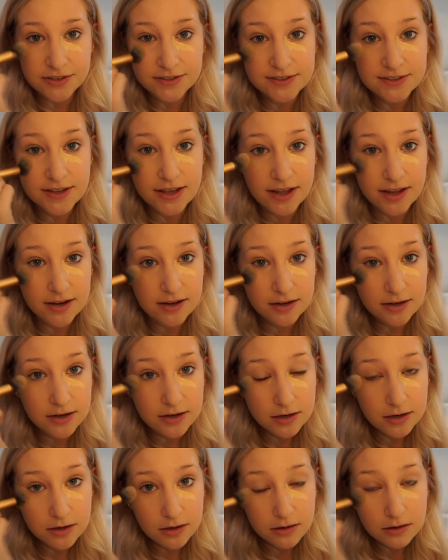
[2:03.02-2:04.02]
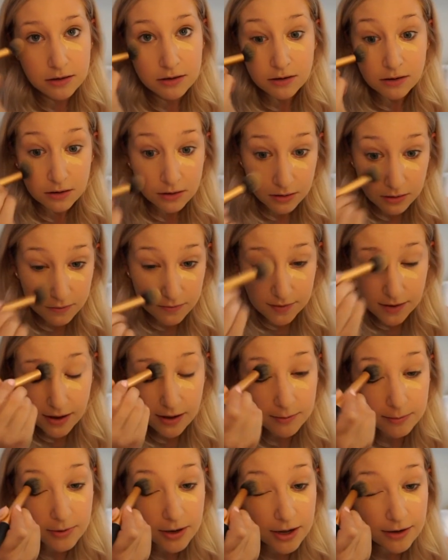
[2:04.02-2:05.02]
your skin to
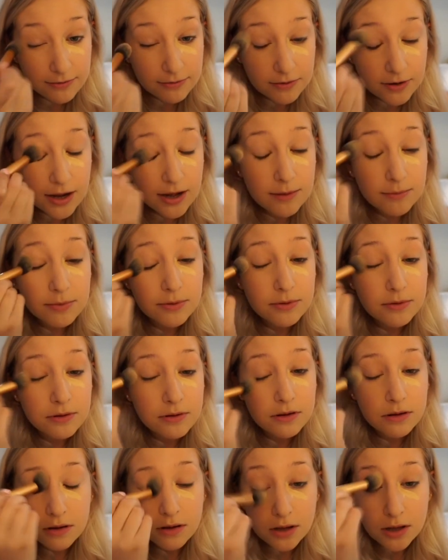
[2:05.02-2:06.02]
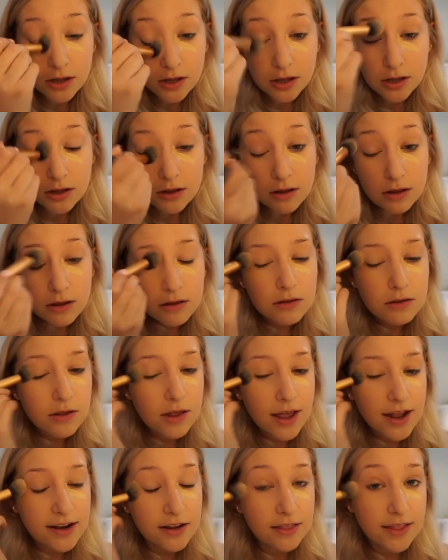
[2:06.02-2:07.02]
help cover up
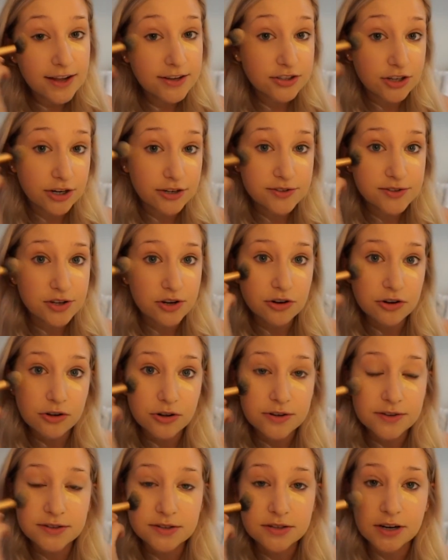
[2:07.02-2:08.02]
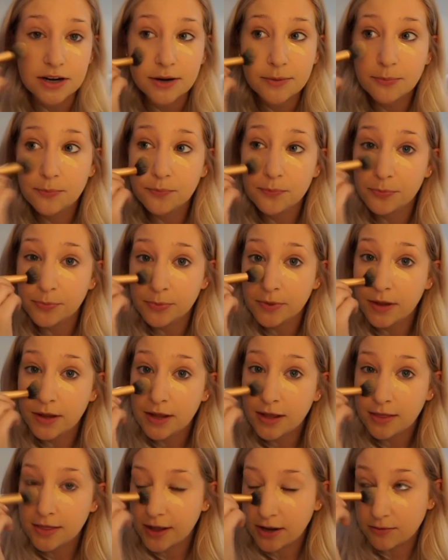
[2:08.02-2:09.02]
any like dark circles or
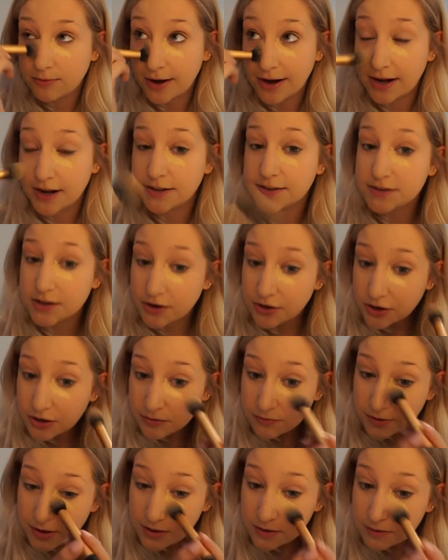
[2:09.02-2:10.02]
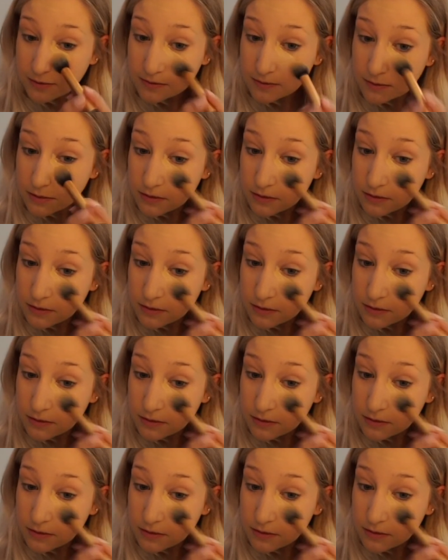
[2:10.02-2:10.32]
like redness on your face.